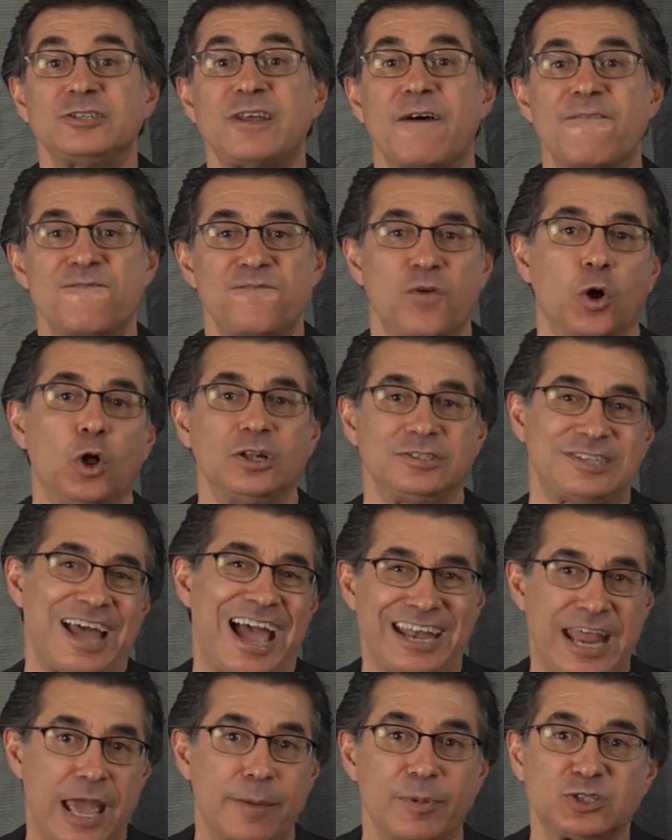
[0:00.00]
to full
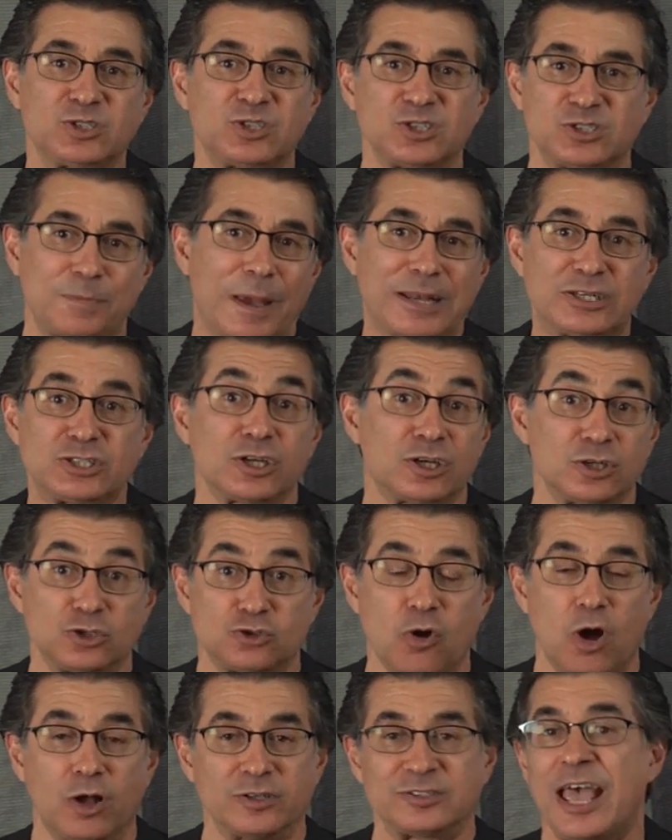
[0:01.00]
dynamic suspension
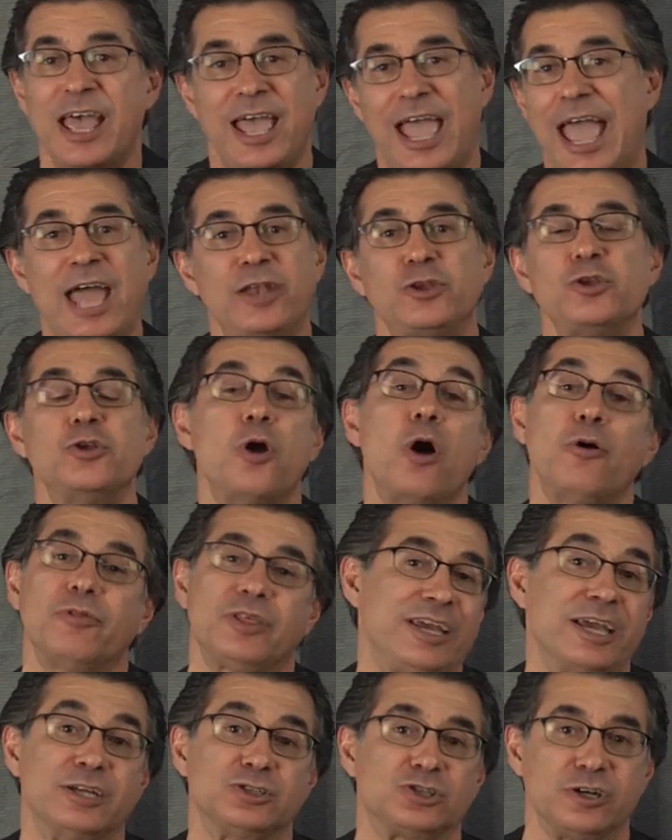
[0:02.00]
controls, and you know
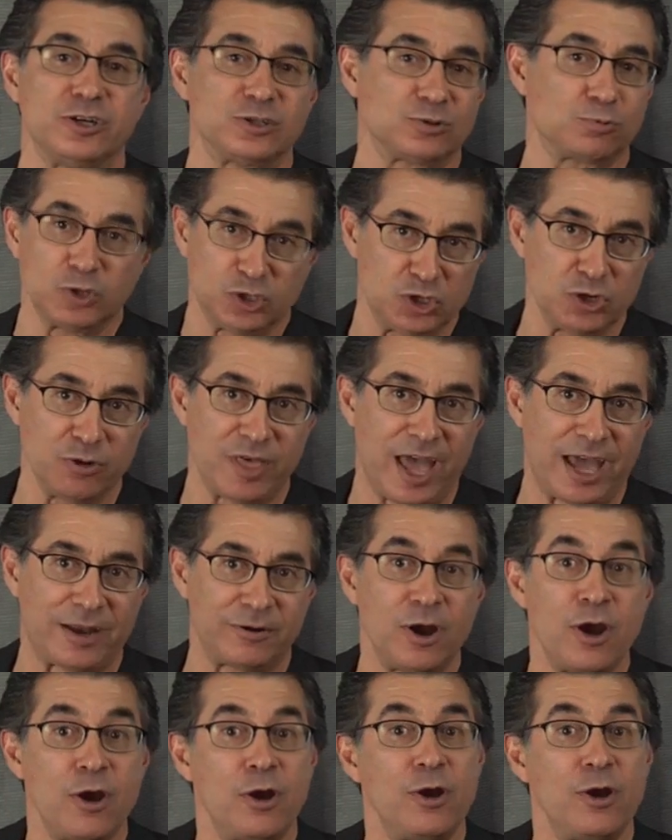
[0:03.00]
the engineers would do that.